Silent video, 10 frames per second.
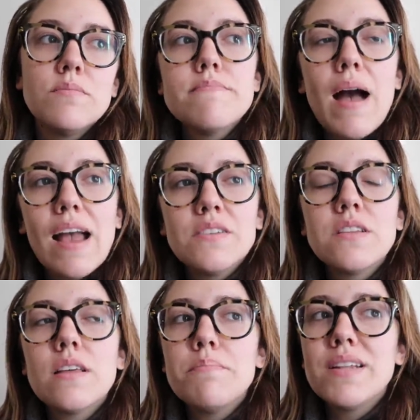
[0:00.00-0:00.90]

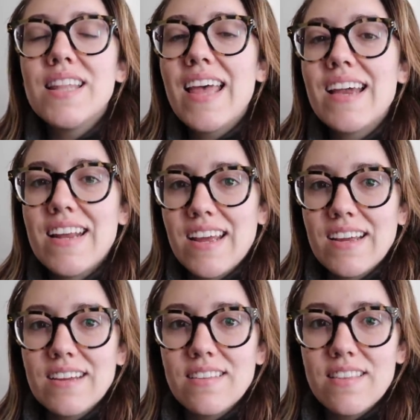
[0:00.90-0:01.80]
mildly
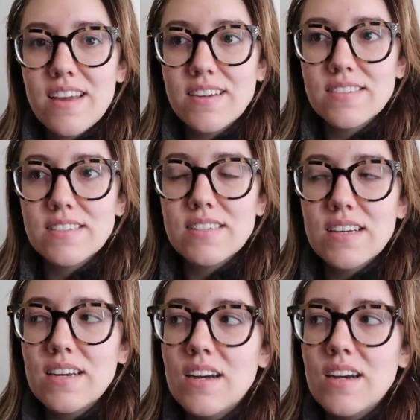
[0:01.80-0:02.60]
planning things,